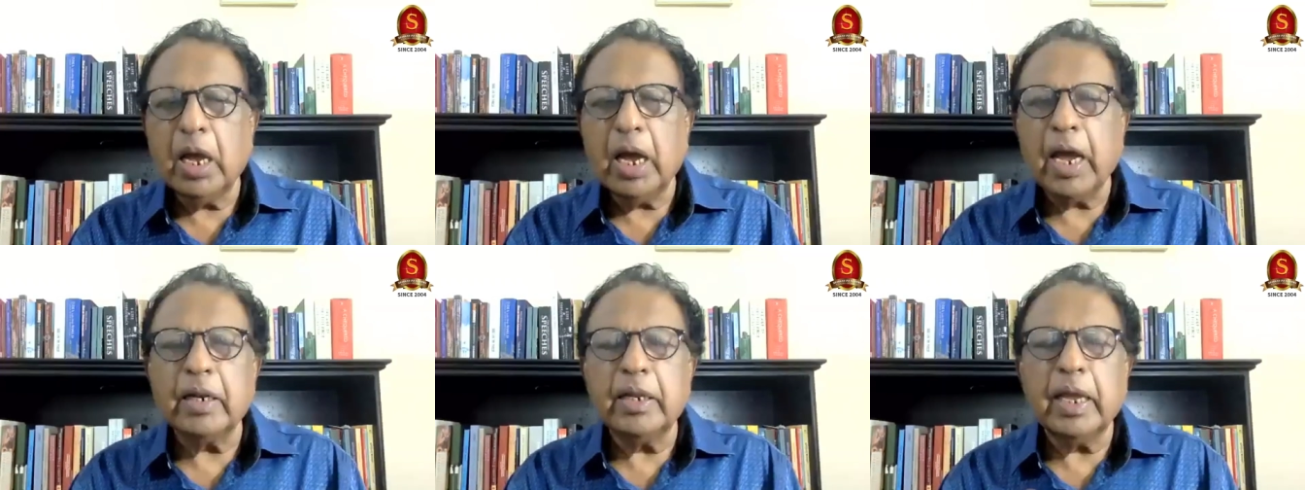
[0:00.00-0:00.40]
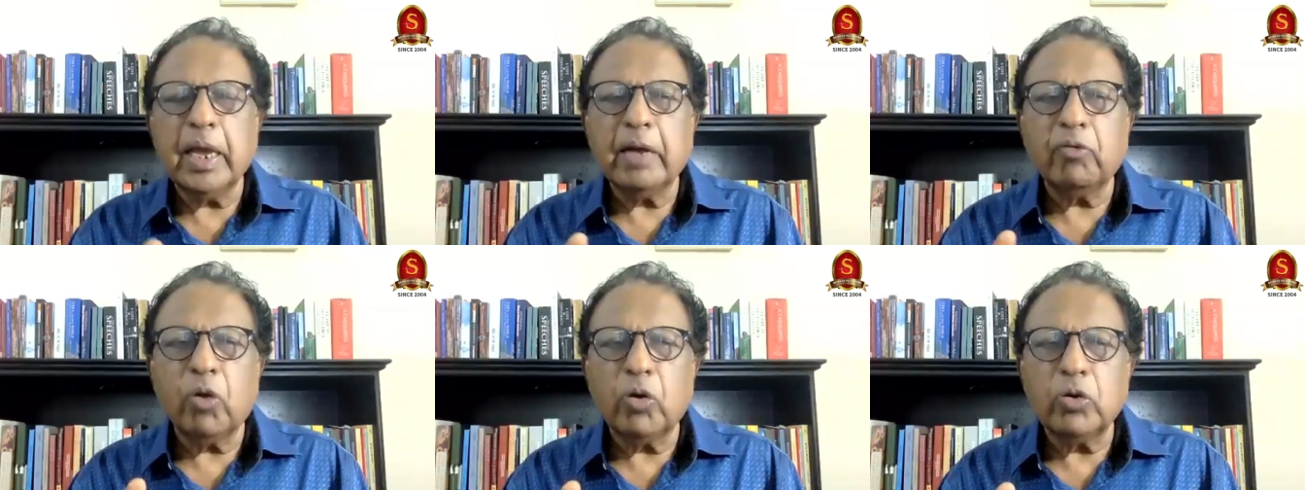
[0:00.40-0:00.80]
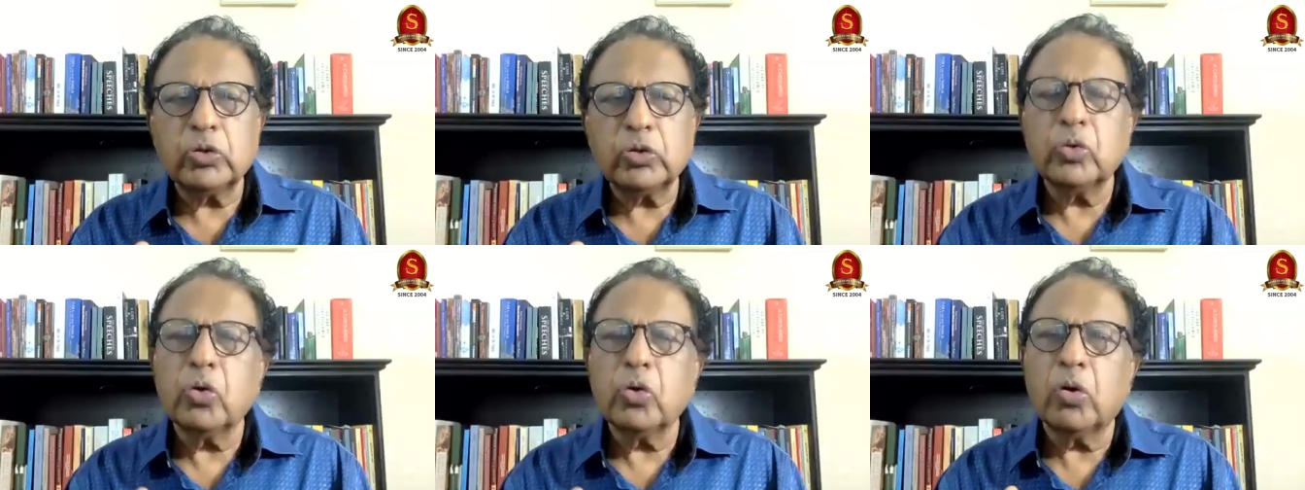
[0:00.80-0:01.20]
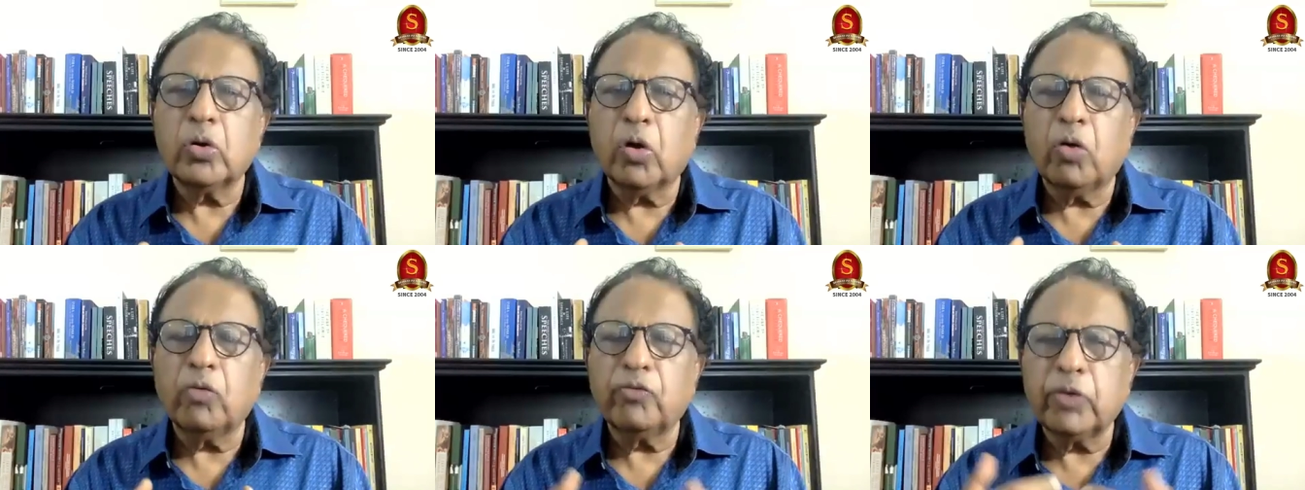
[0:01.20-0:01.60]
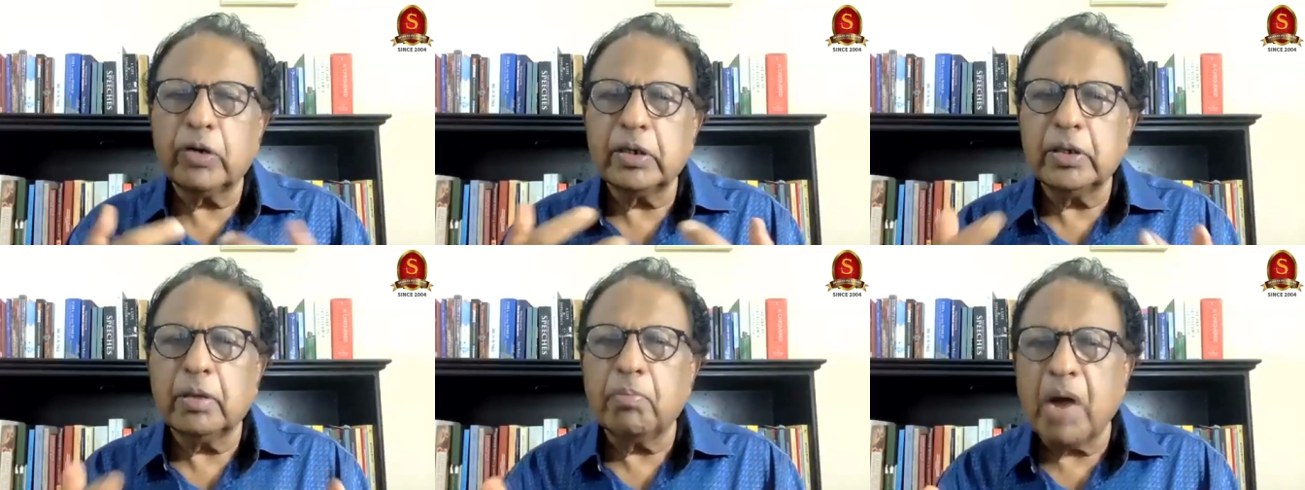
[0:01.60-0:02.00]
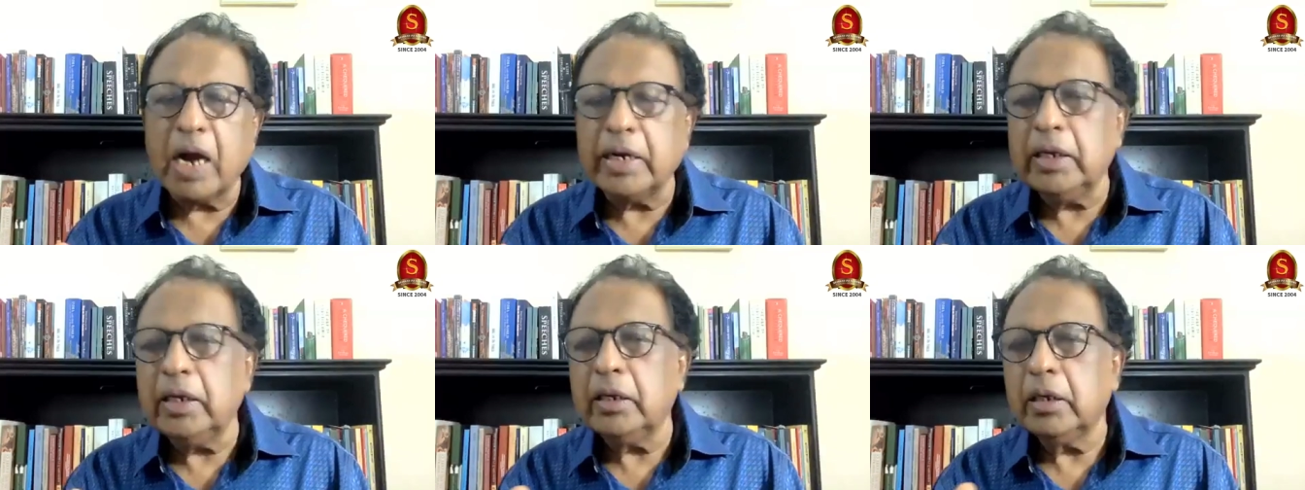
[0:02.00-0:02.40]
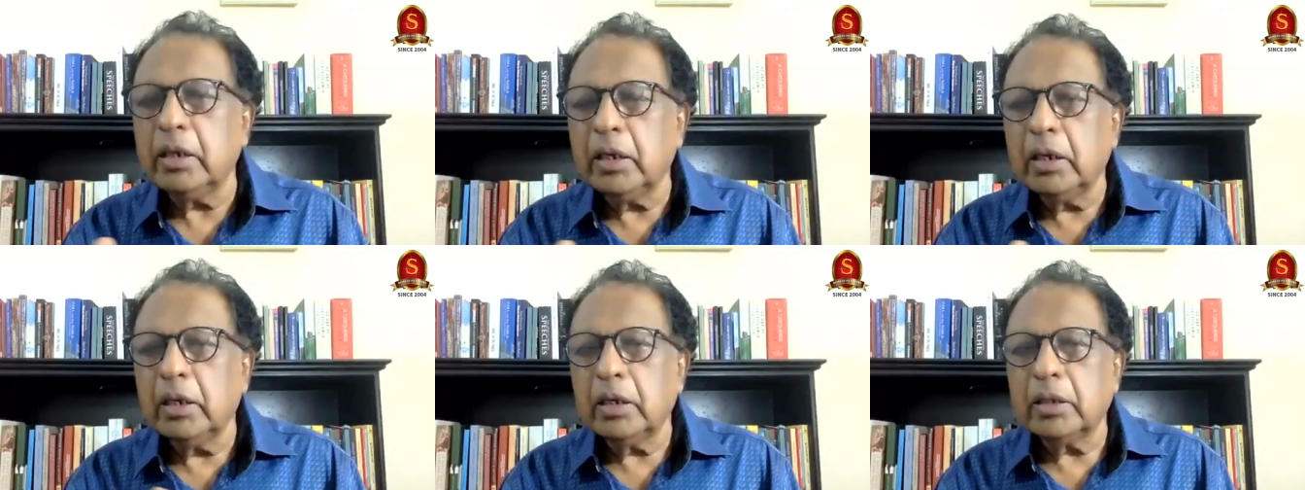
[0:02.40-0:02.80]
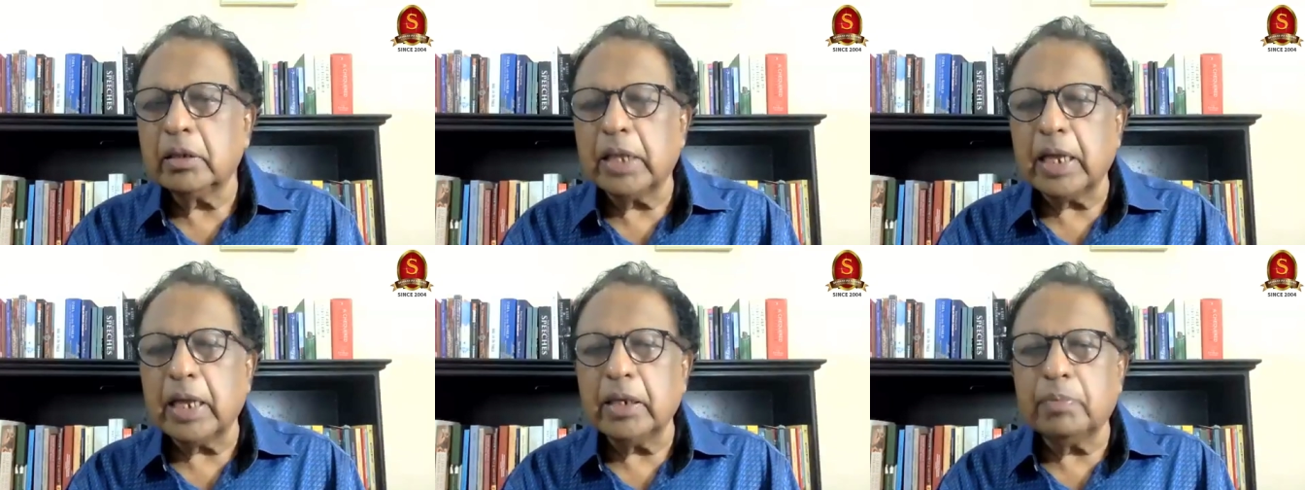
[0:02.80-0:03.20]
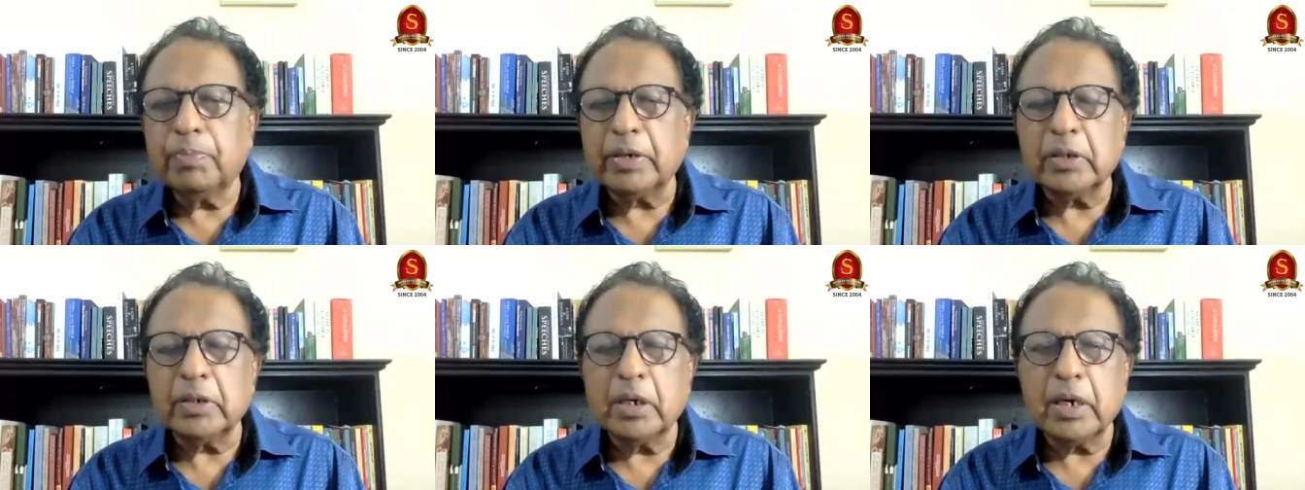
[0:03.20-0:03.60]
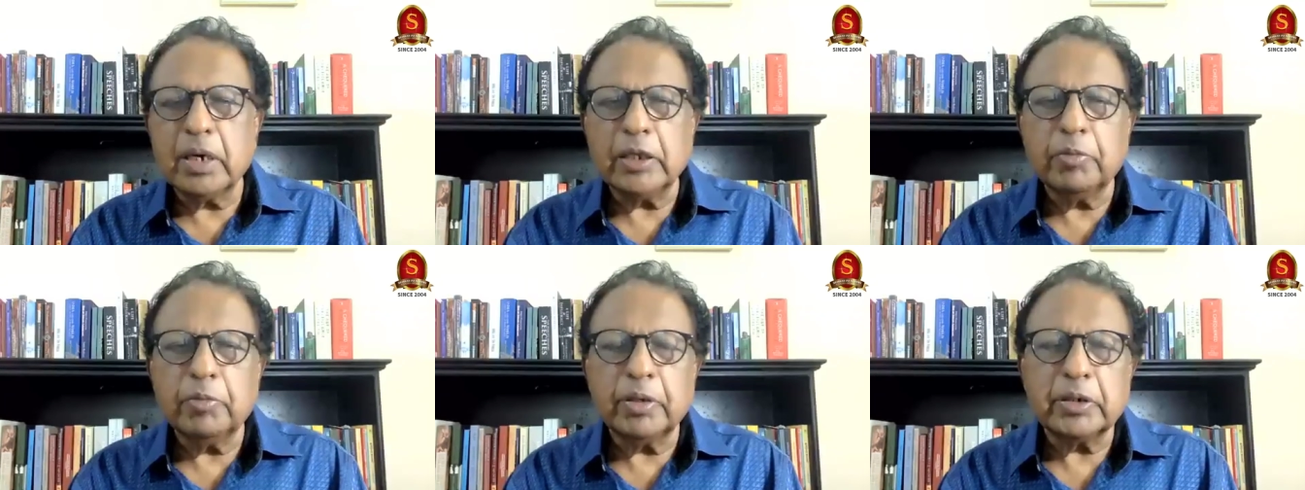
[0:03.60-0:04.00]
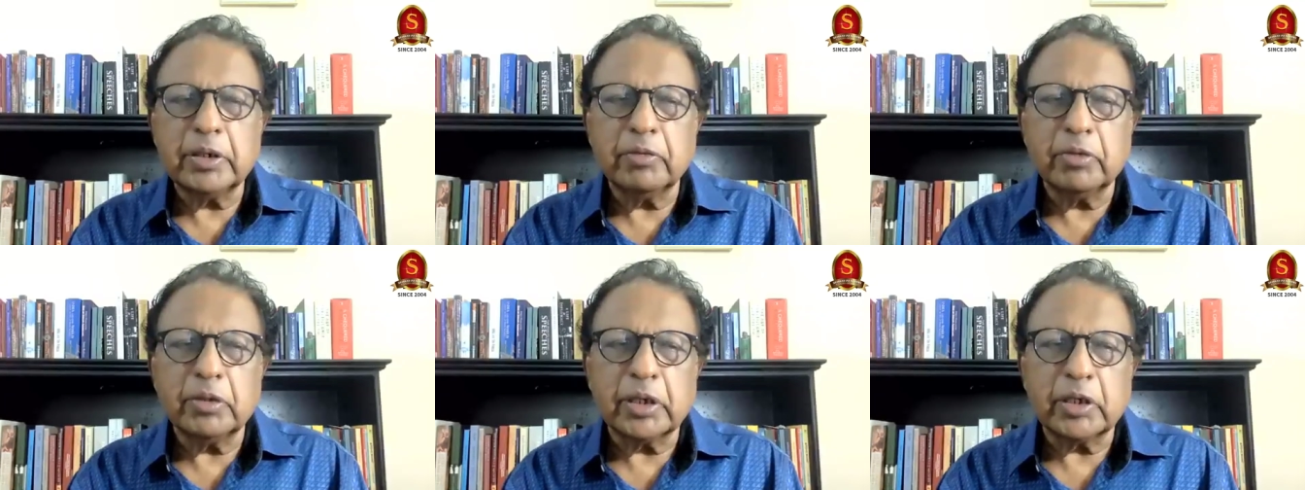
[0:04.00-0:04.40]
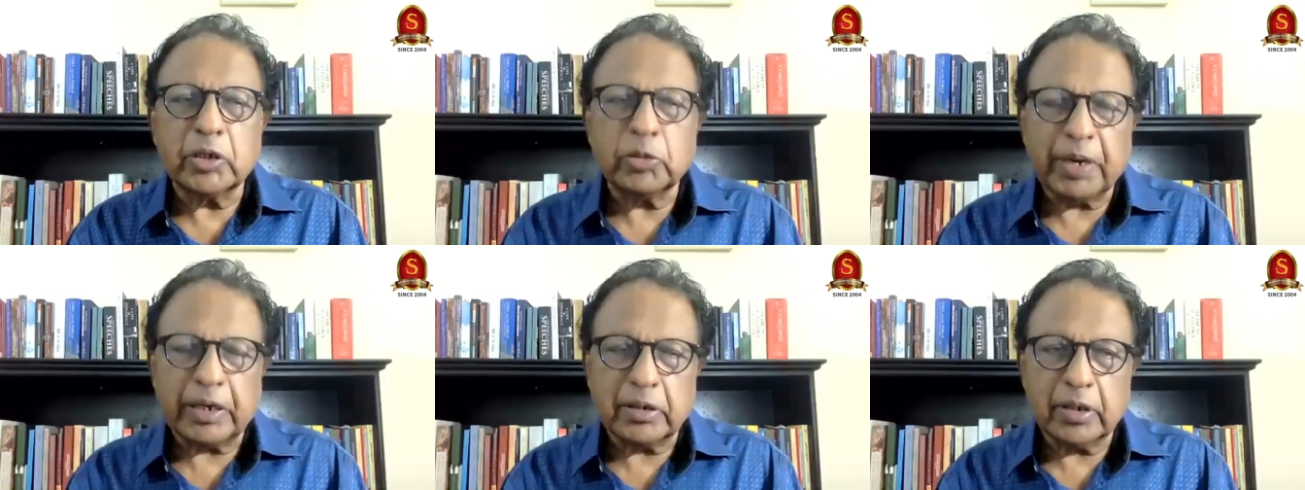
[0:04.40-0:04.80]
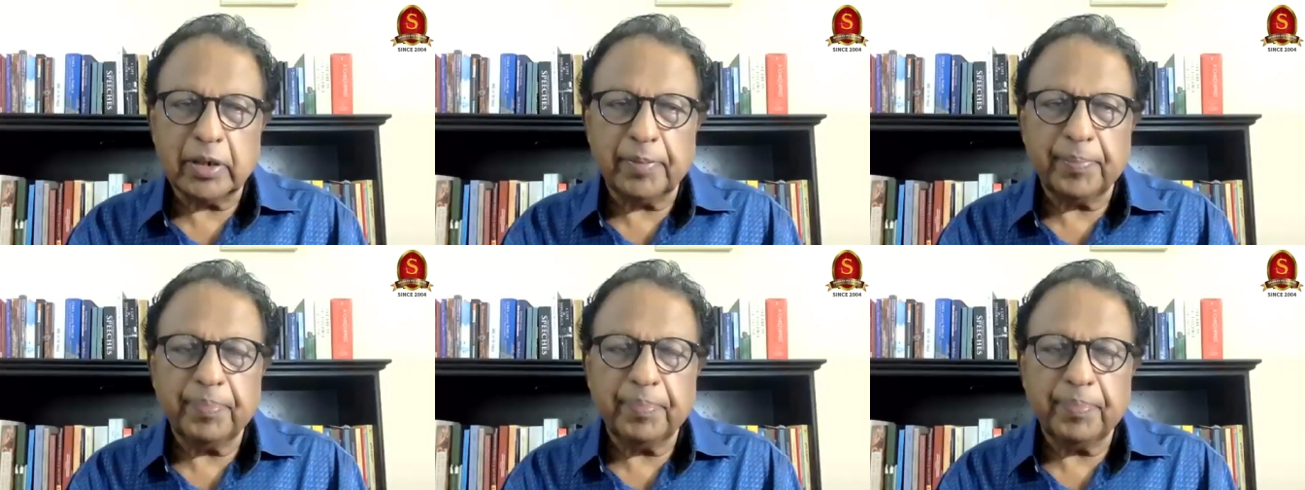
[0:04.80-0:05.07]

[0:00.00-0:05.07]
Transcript: And they have also not offered the money that President Rajapaksa was expecting.